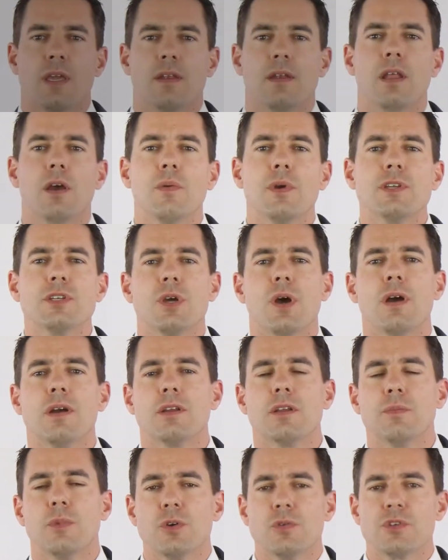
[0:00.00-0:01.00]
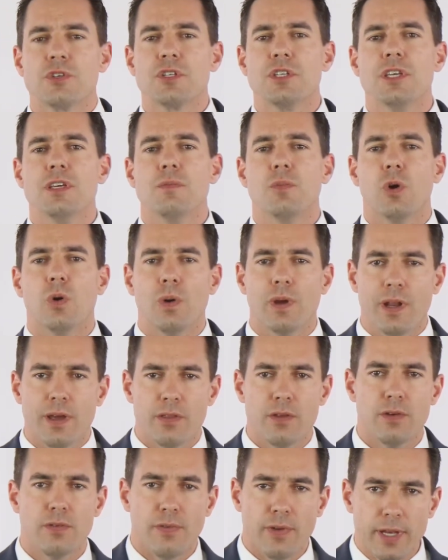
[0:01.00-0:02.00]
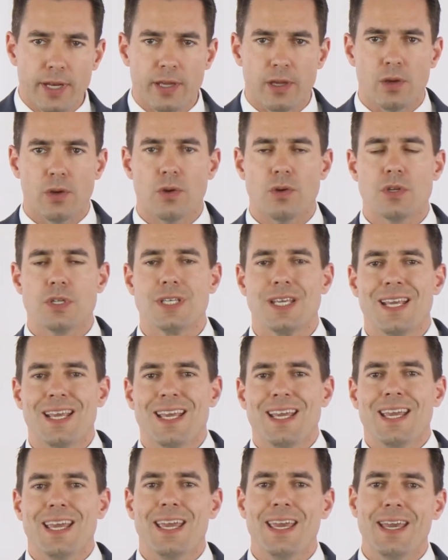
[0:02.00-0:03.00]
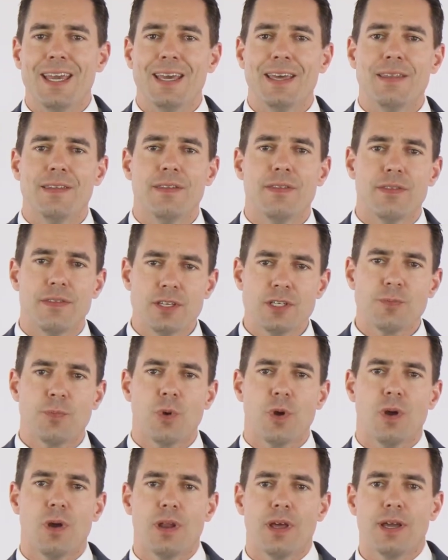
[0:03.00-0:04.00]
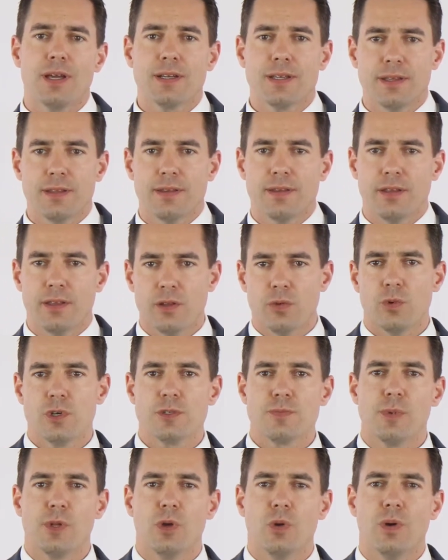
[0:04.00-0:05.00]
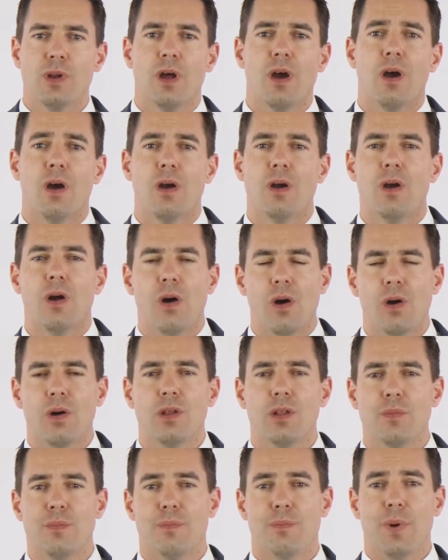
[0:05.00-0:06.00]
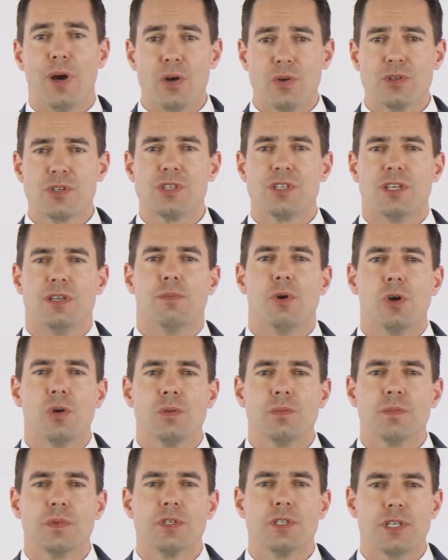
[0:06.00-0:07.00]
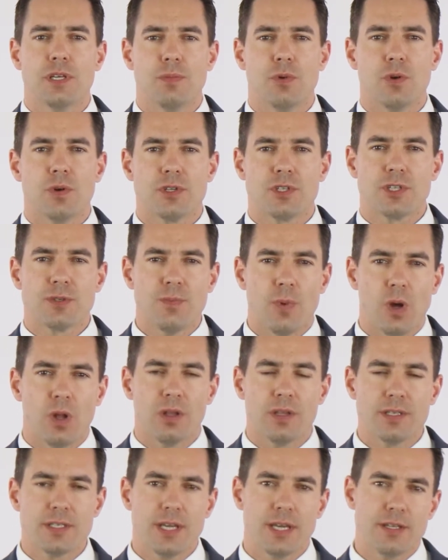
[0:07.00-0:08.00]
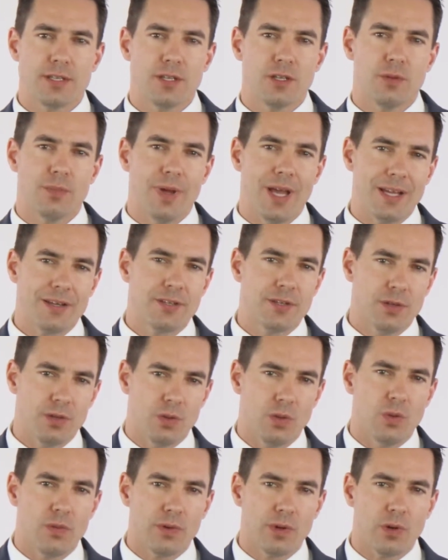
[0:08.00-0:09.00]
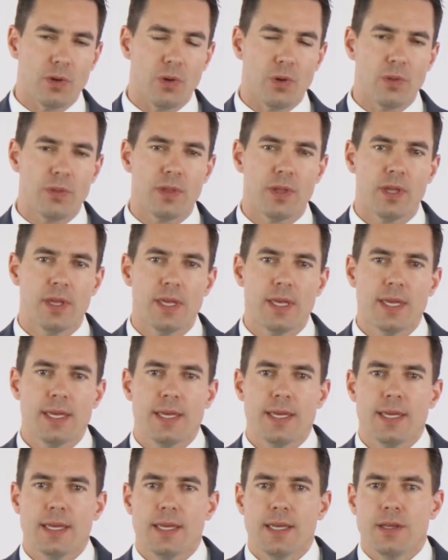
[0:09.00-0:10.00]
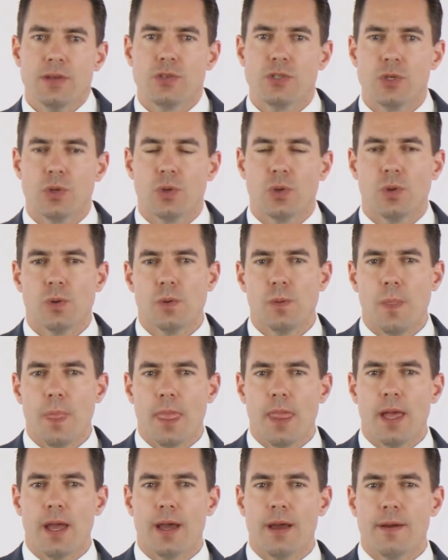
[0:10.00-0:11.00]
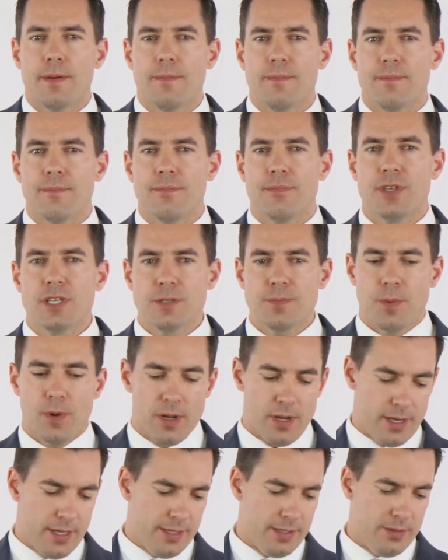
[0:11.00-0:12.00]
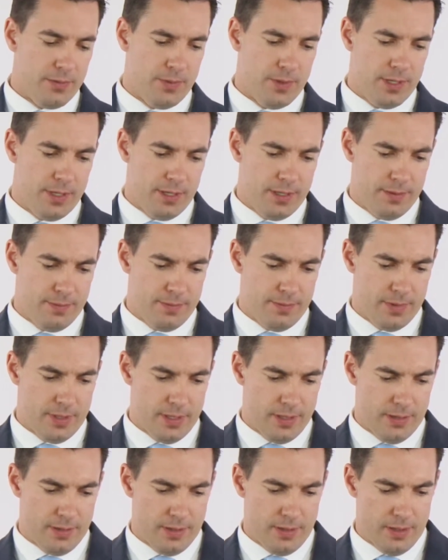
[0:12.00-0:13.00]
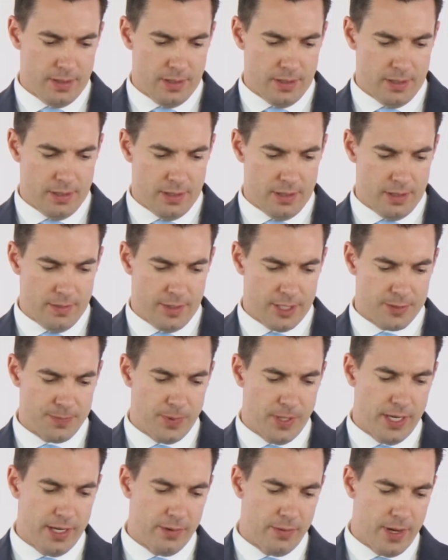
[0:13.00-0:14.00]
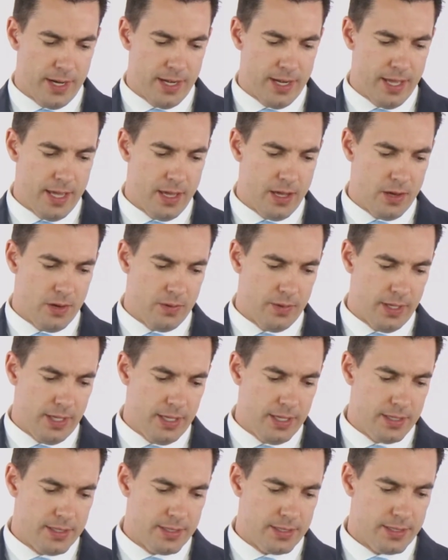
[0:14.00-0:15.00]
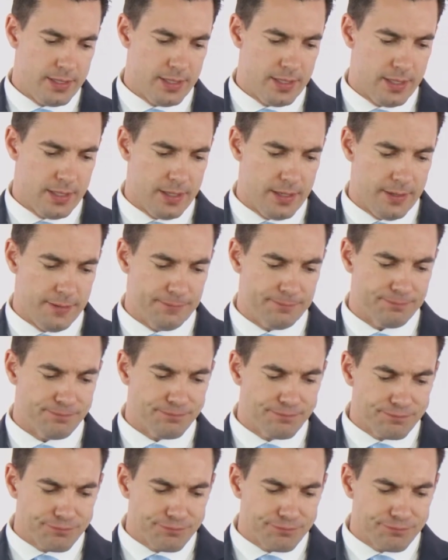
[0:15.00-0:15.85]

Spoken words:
Now, we talked about SIBO in other videos, and this product and the ones below it are all about SIBO. SIBO is small intestinal bacterial overgrowth. So this product, the one I'm explaining right now, is Repairvite